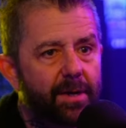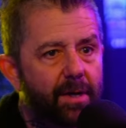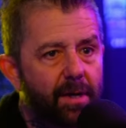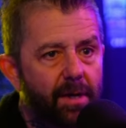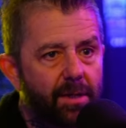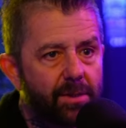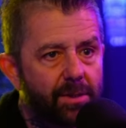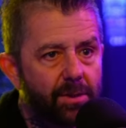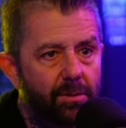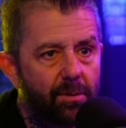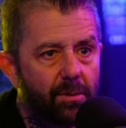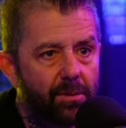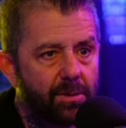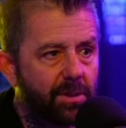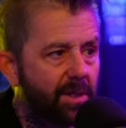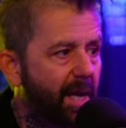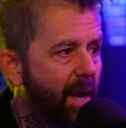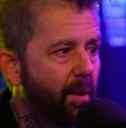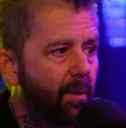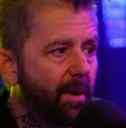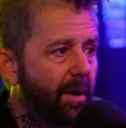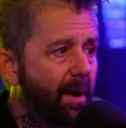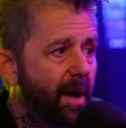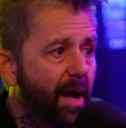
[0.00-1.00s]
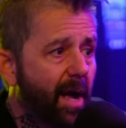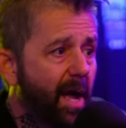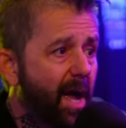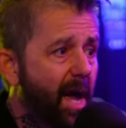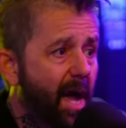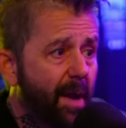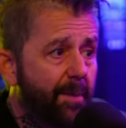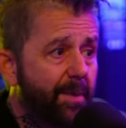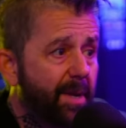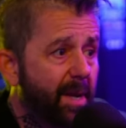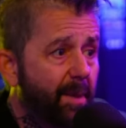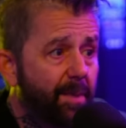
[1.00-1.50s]
to Guns N' Roses. I
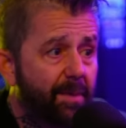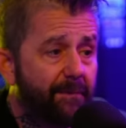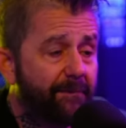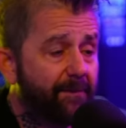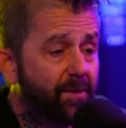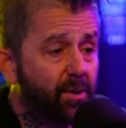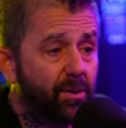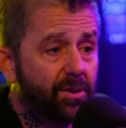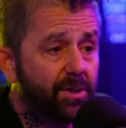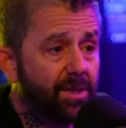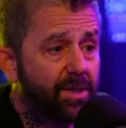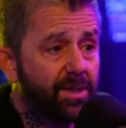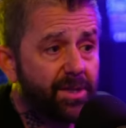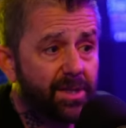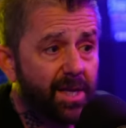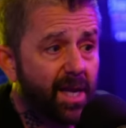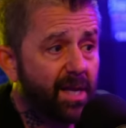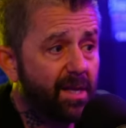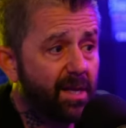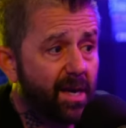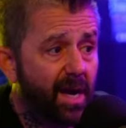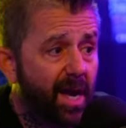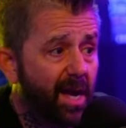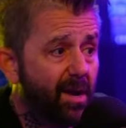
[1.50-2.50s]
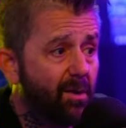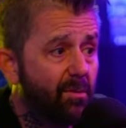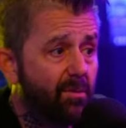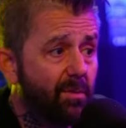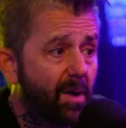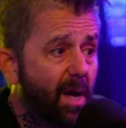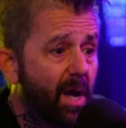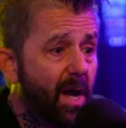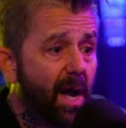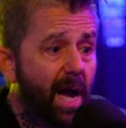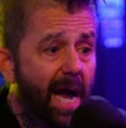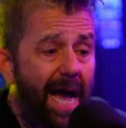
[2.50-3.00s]
mean, I'm the first to say that I
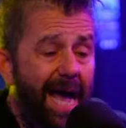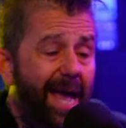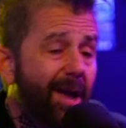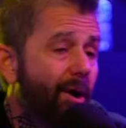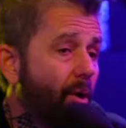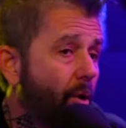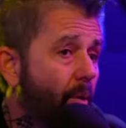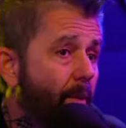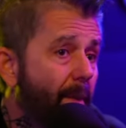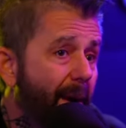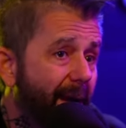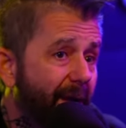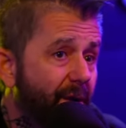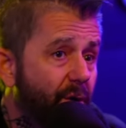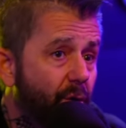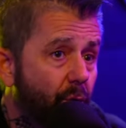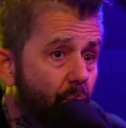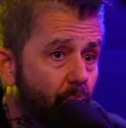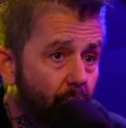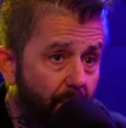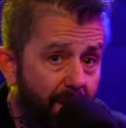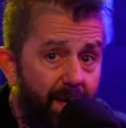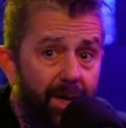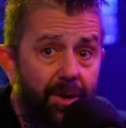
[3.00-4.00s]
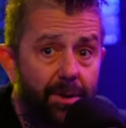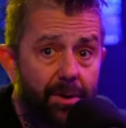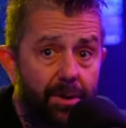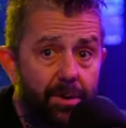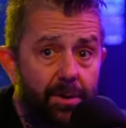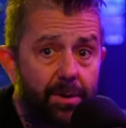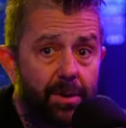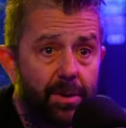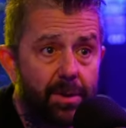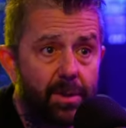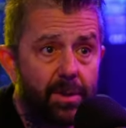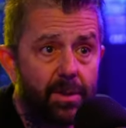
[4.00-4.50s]
owe my
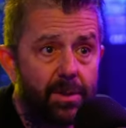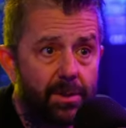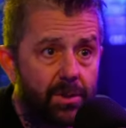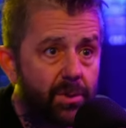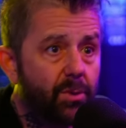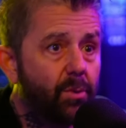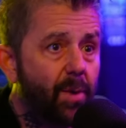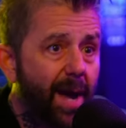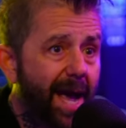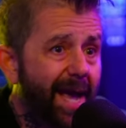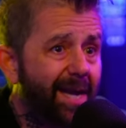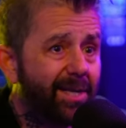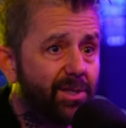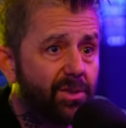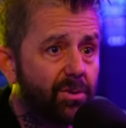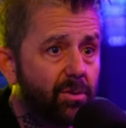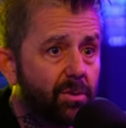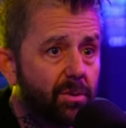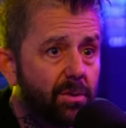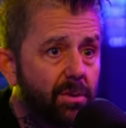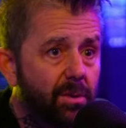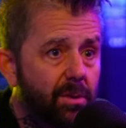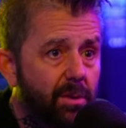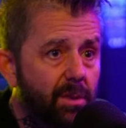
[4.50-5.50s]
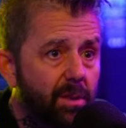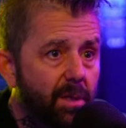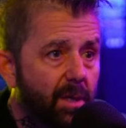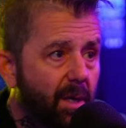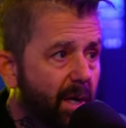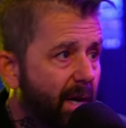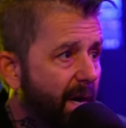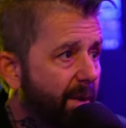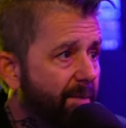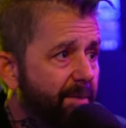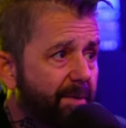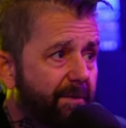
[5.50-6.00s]
career to Axl.
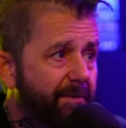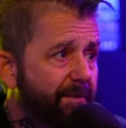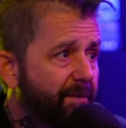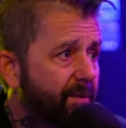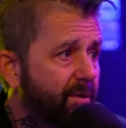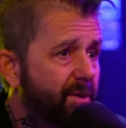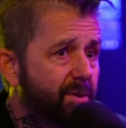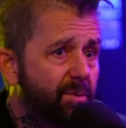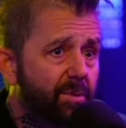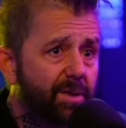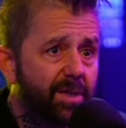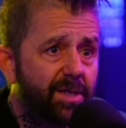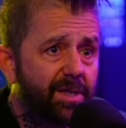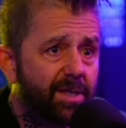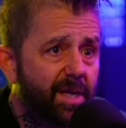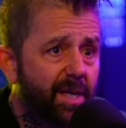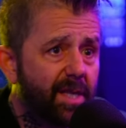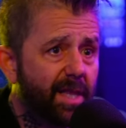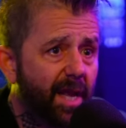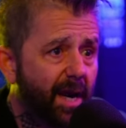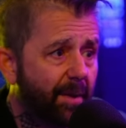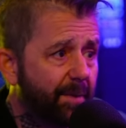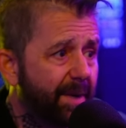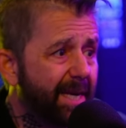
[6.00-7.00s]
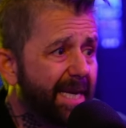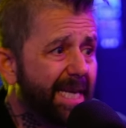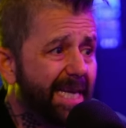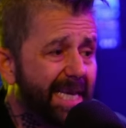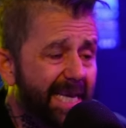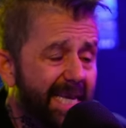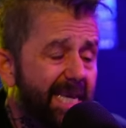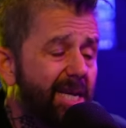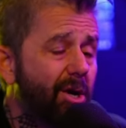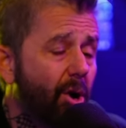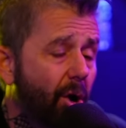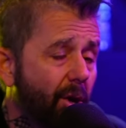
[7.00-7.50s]
I'm the first one to say that. I mean,
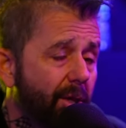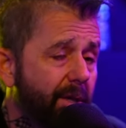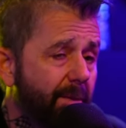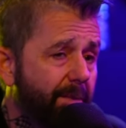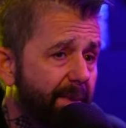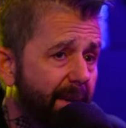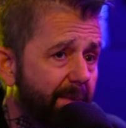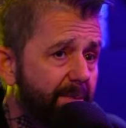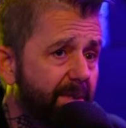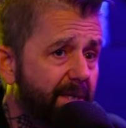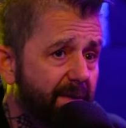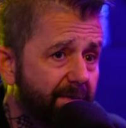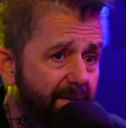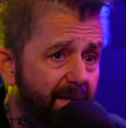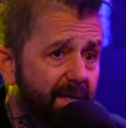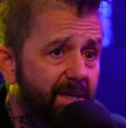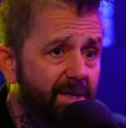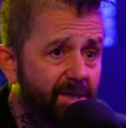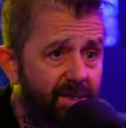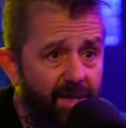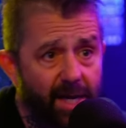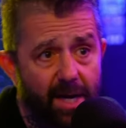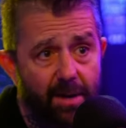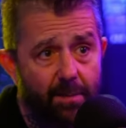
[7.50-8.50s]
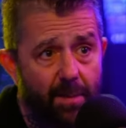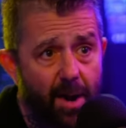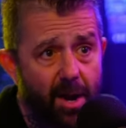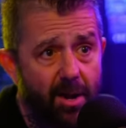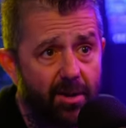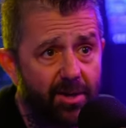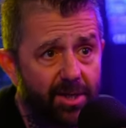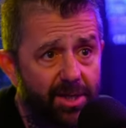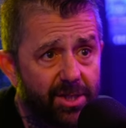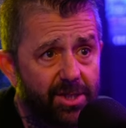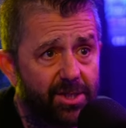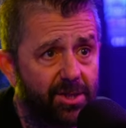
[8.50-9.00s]
he called up MTV to set up my
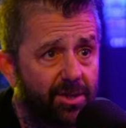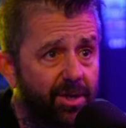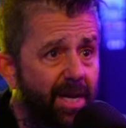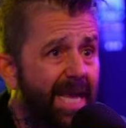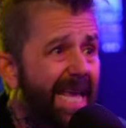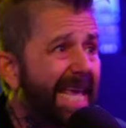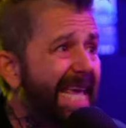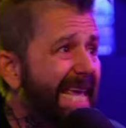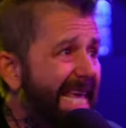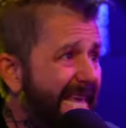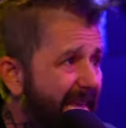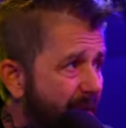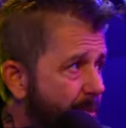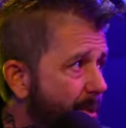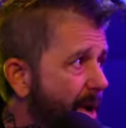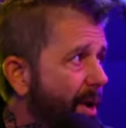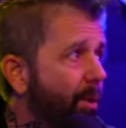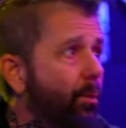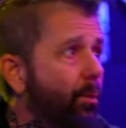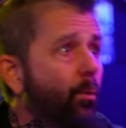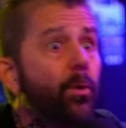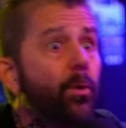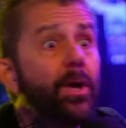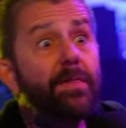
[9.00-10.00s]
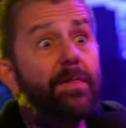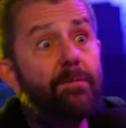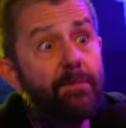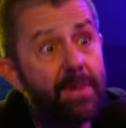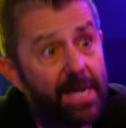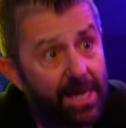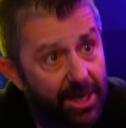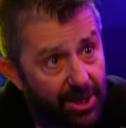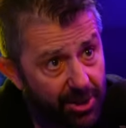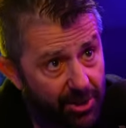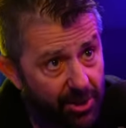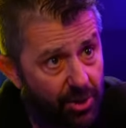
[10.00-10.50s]
audition. He went with
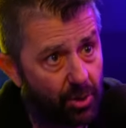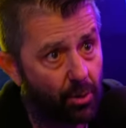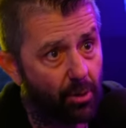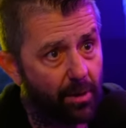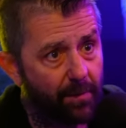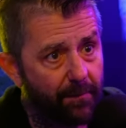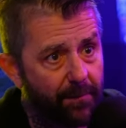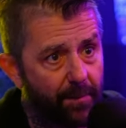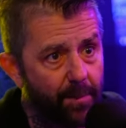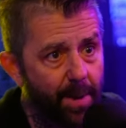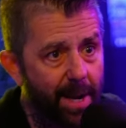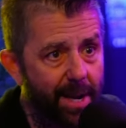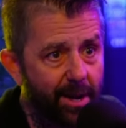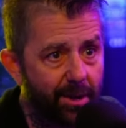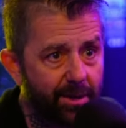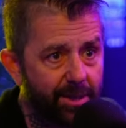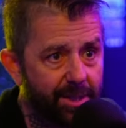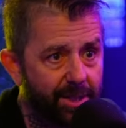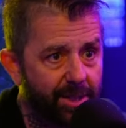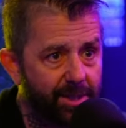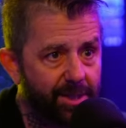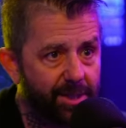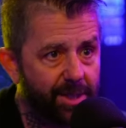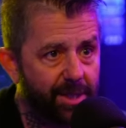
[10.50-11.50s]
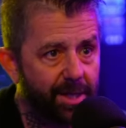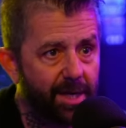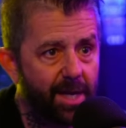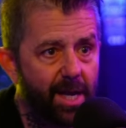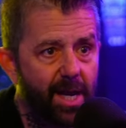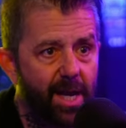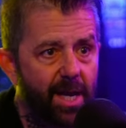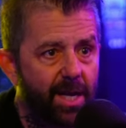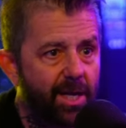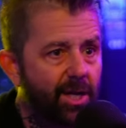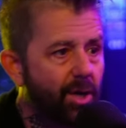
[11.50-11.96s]
me to New York for my audition. Okay,